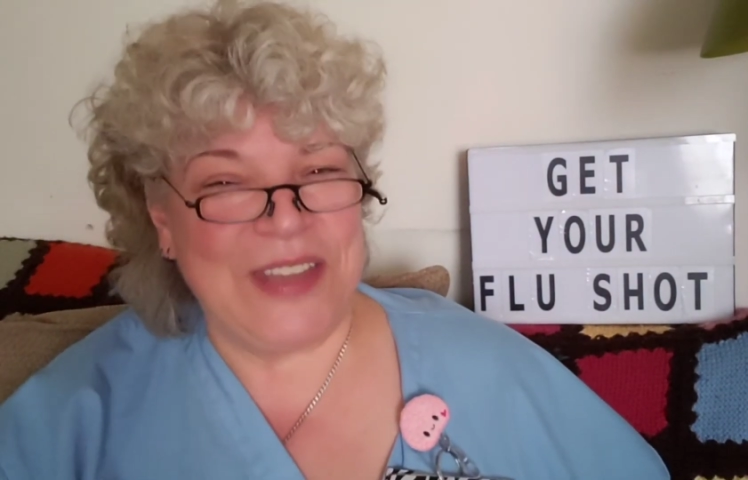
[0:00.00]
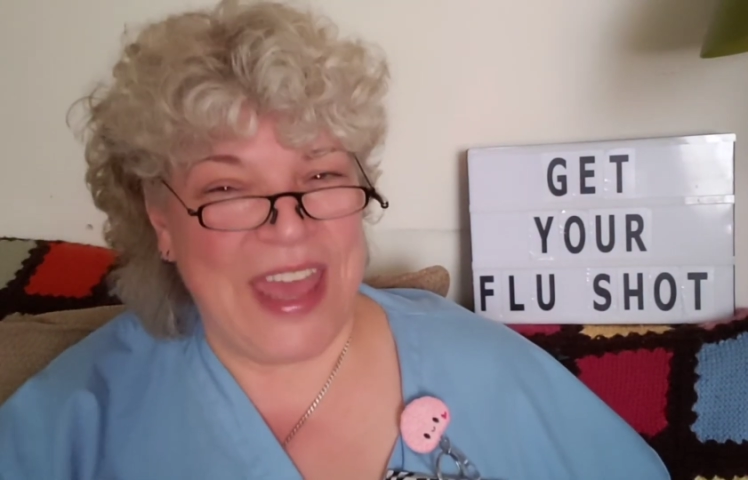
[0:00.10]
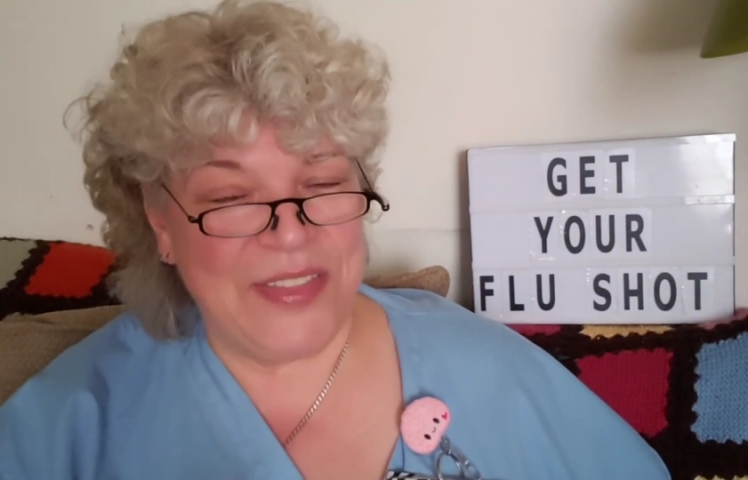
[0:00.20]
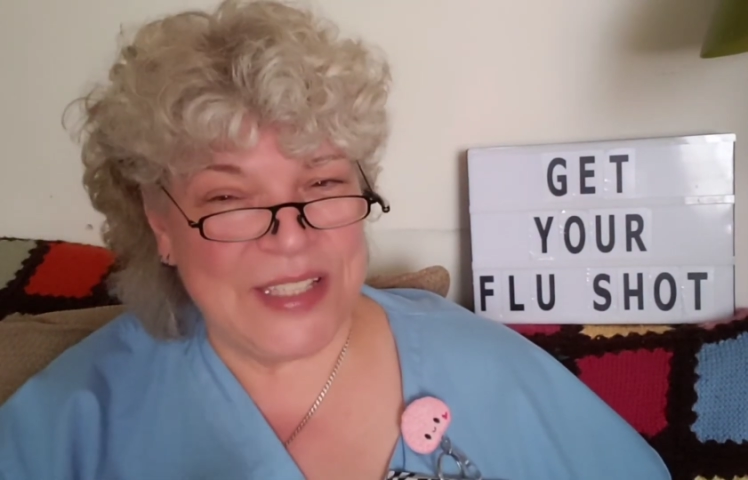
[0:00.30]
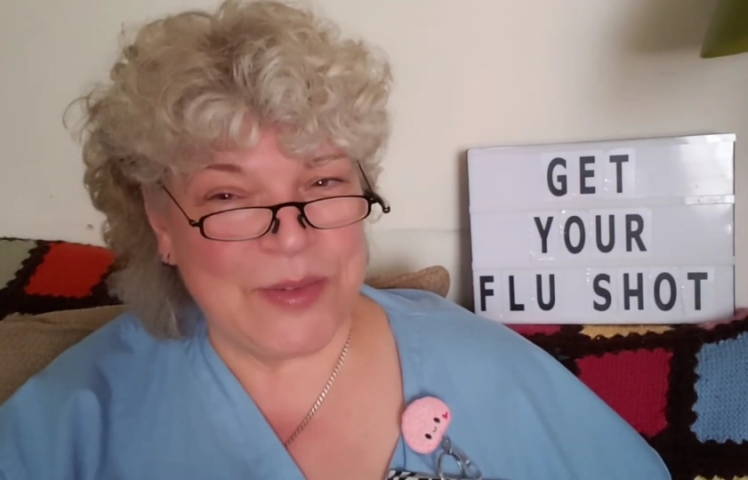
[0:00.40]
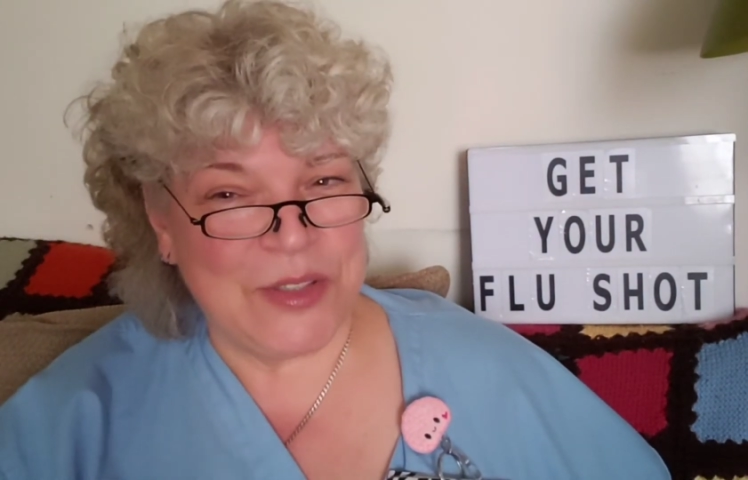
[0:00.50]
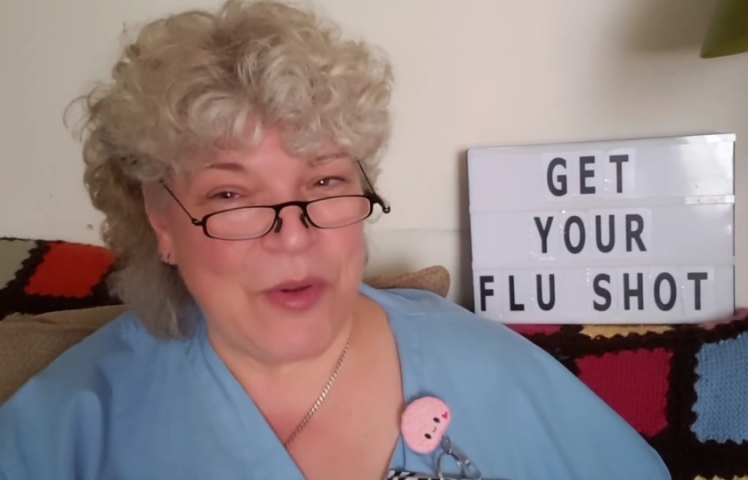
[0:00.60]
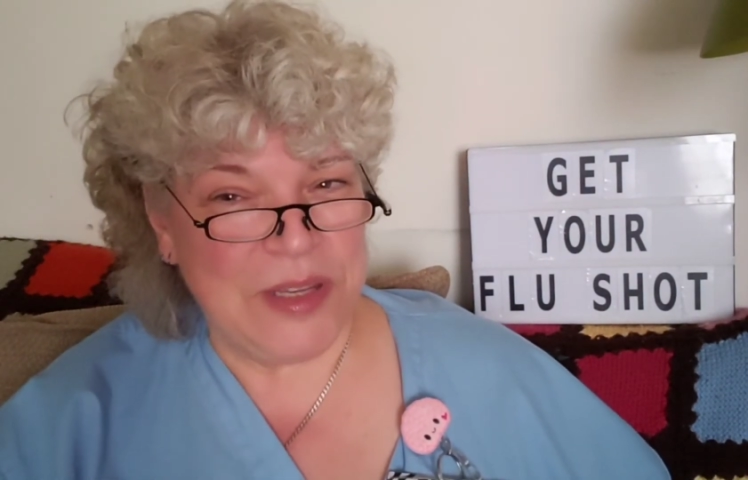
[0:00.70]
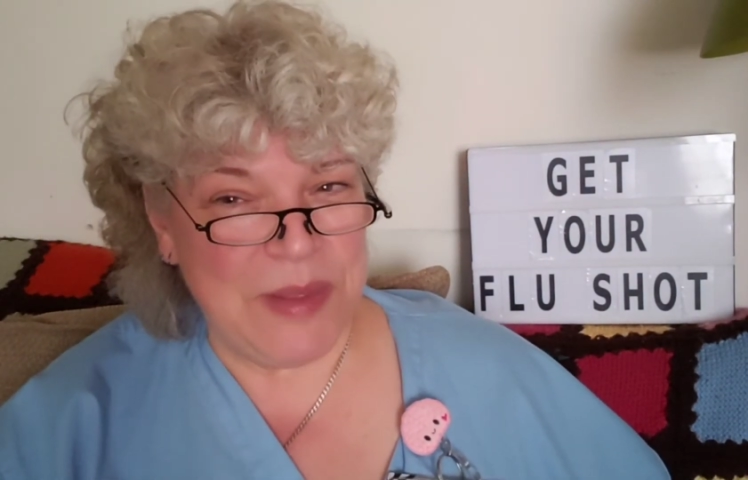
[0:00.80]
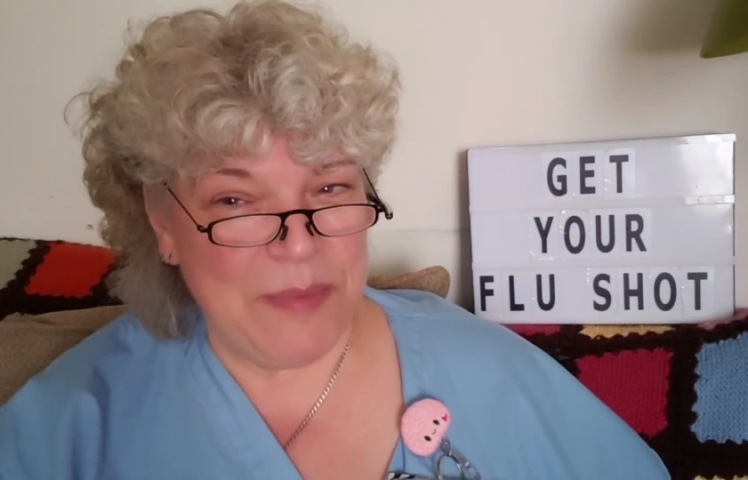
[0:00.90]
yeah, this one's
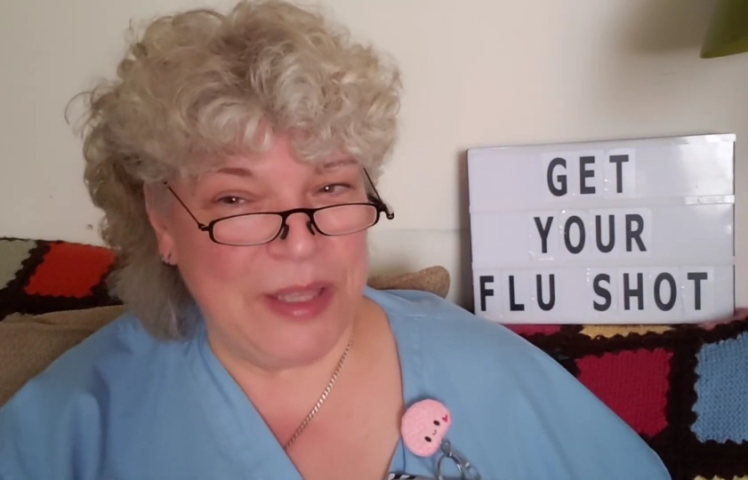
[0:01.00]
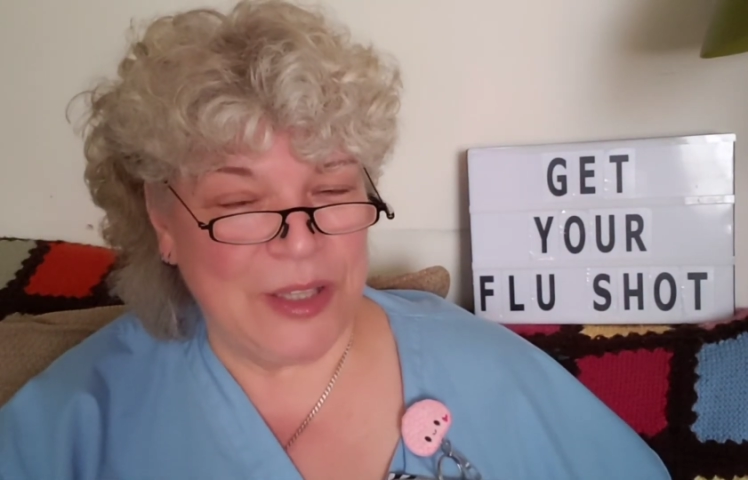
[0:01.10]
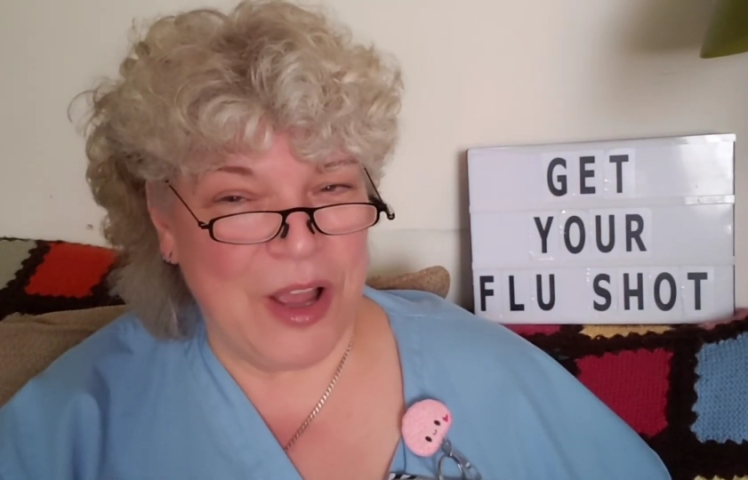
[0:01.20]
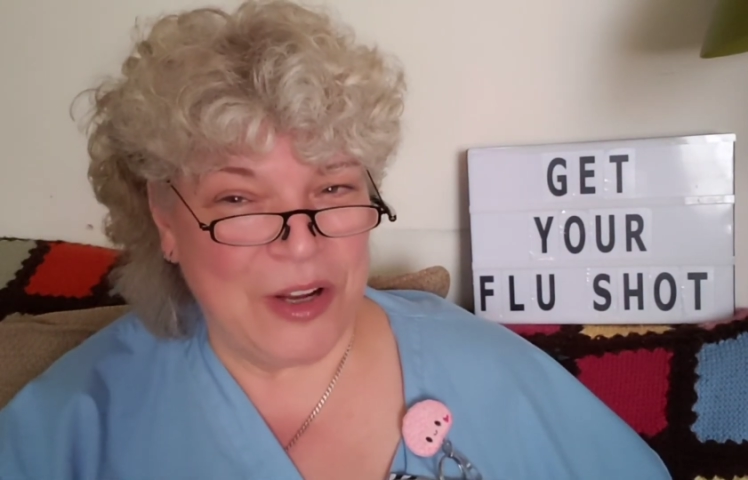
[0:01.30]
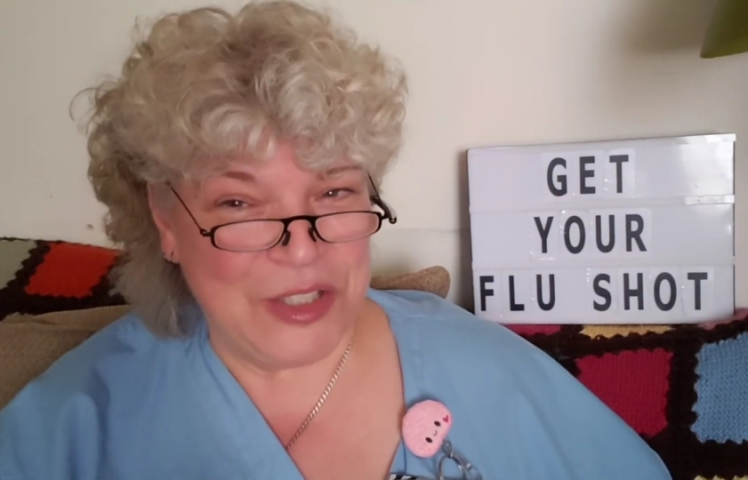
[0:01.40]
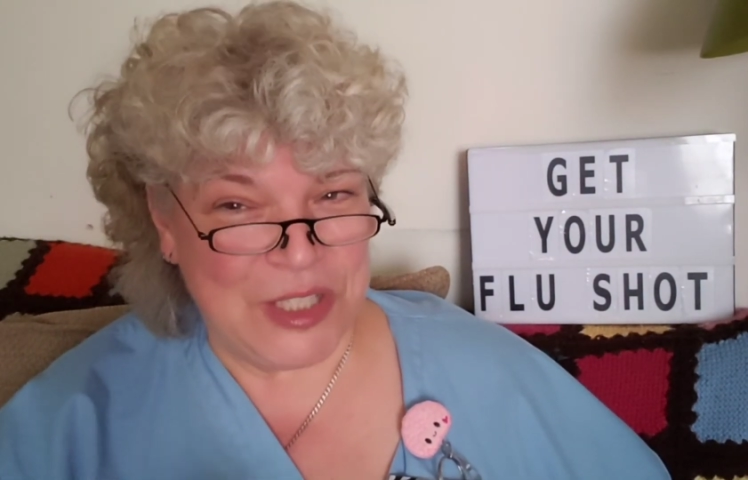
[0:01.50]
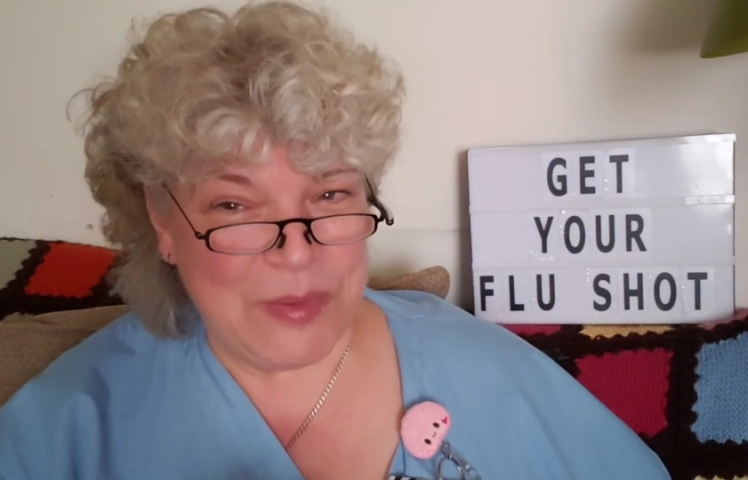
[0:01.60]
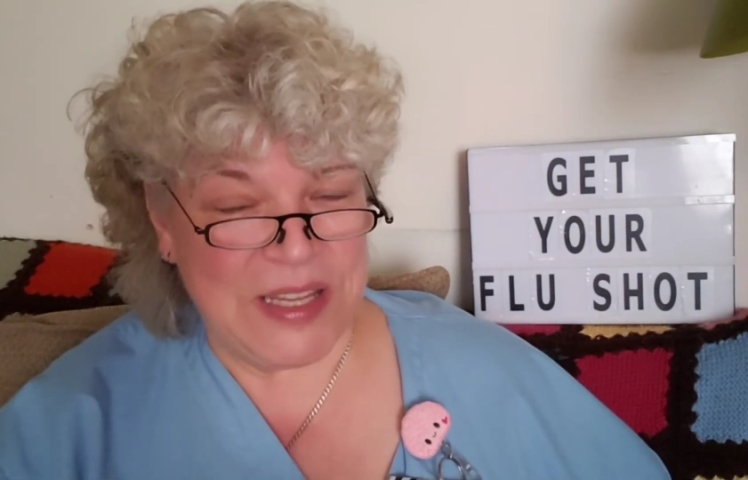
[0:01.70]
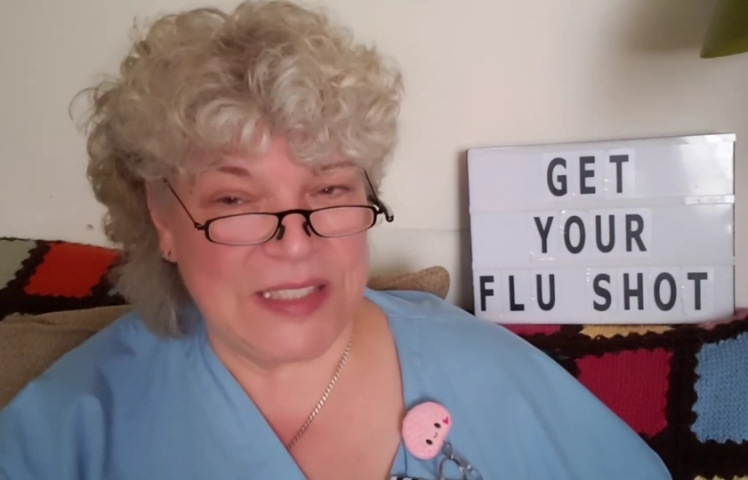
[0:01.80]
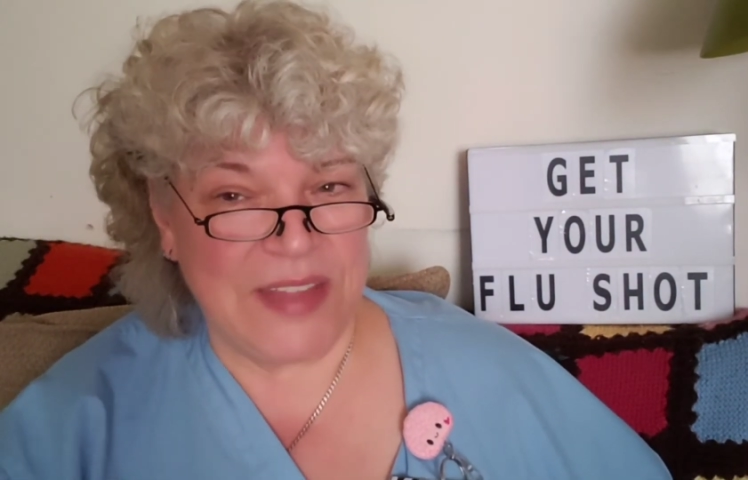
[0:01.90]
going to be a bit longer just
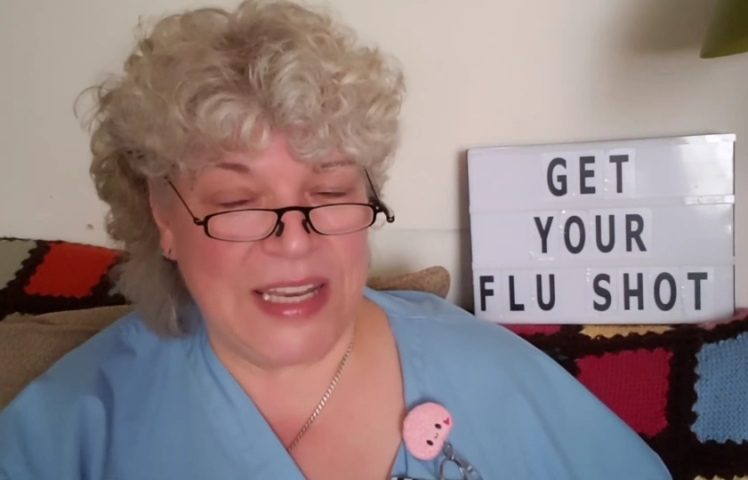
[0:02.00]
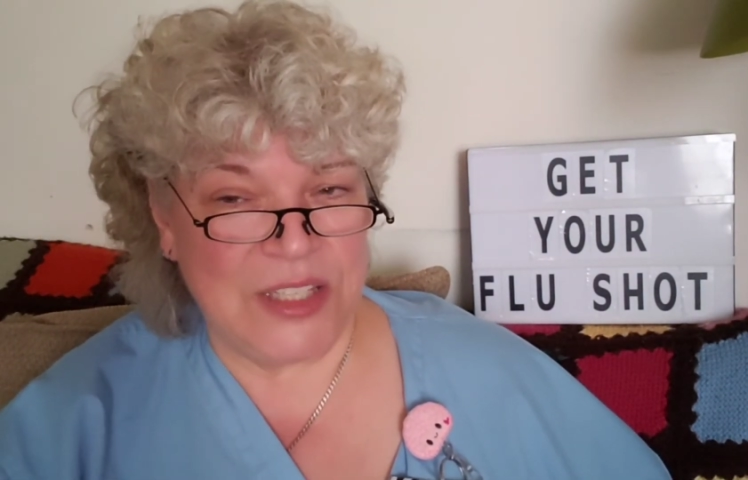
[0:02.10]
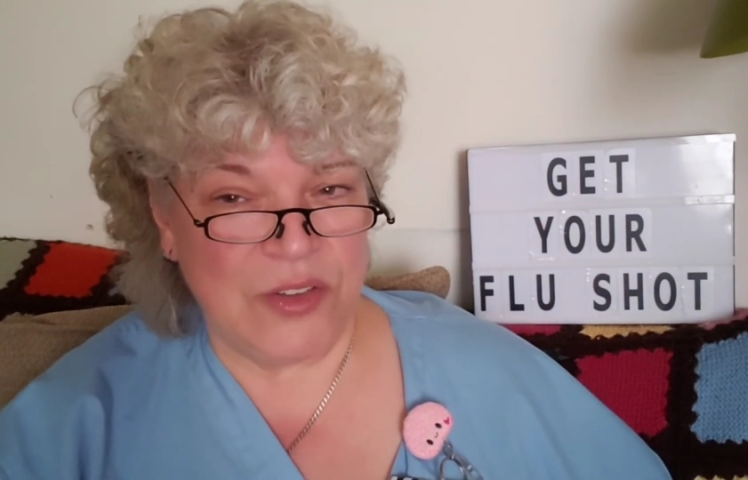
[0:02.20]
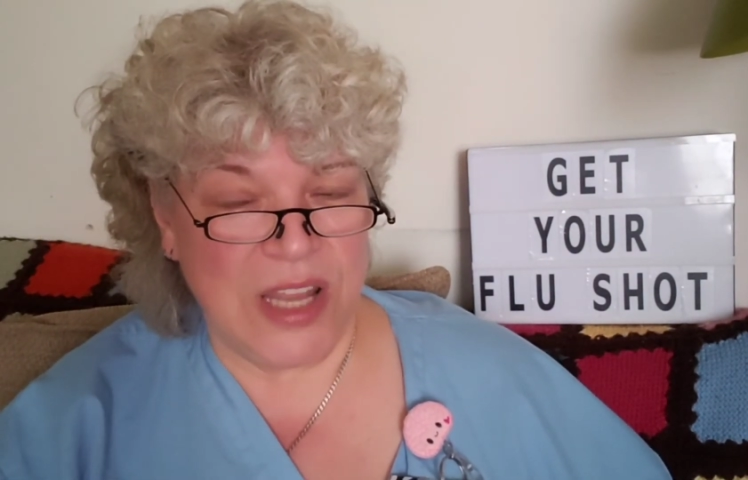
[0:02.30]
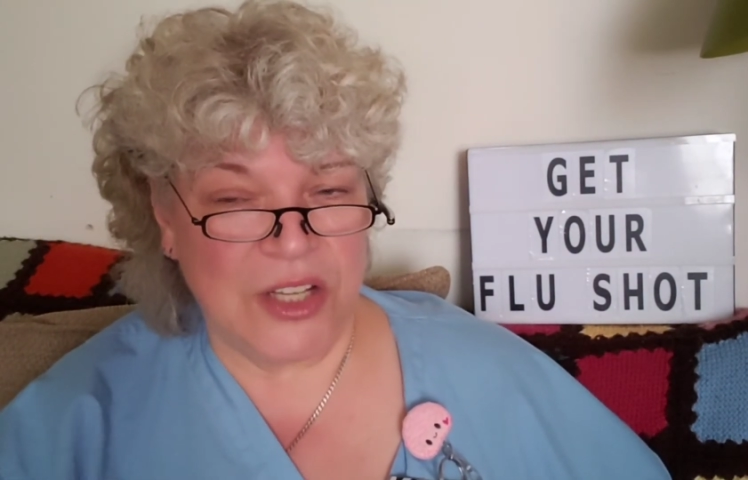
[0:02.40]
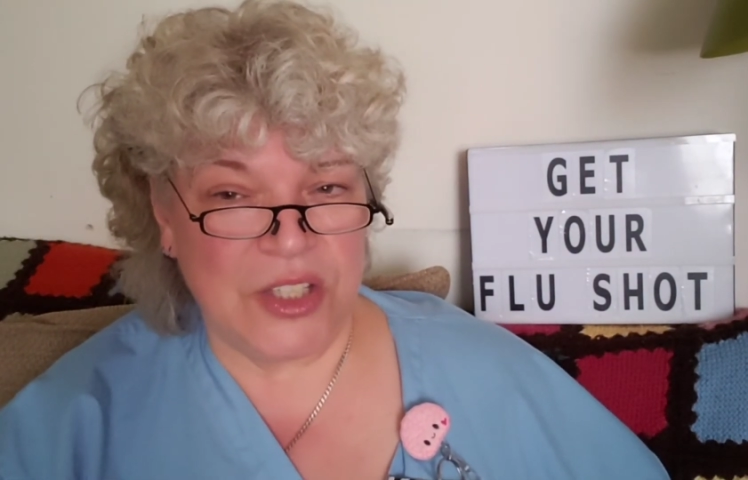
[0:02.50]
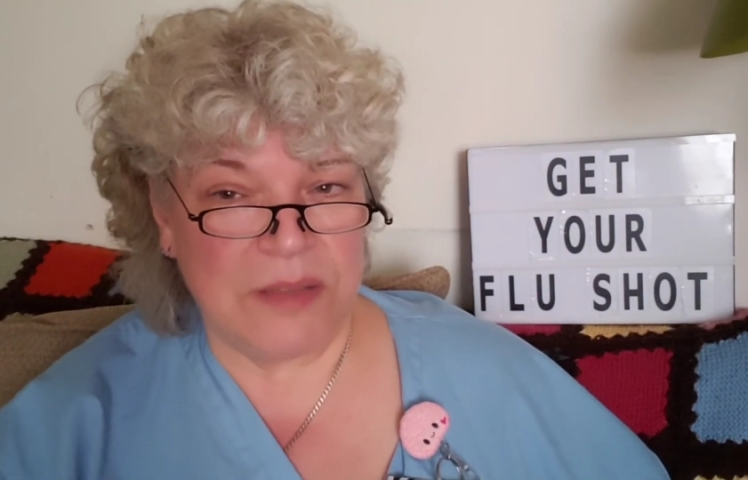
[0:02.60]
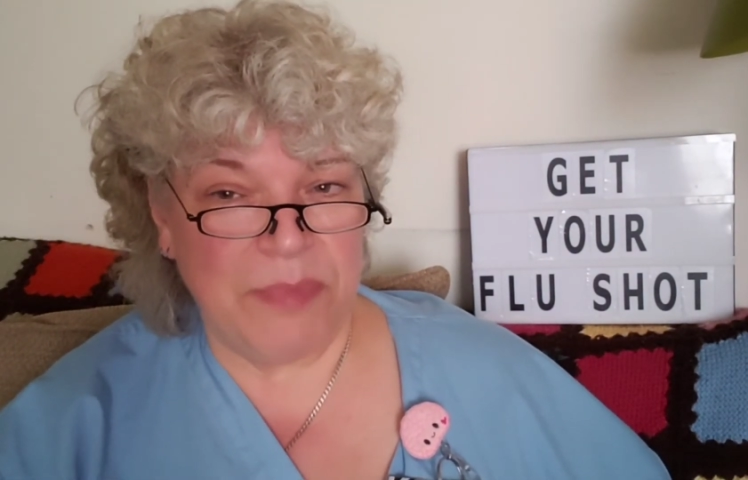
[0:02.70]
because of that introduction.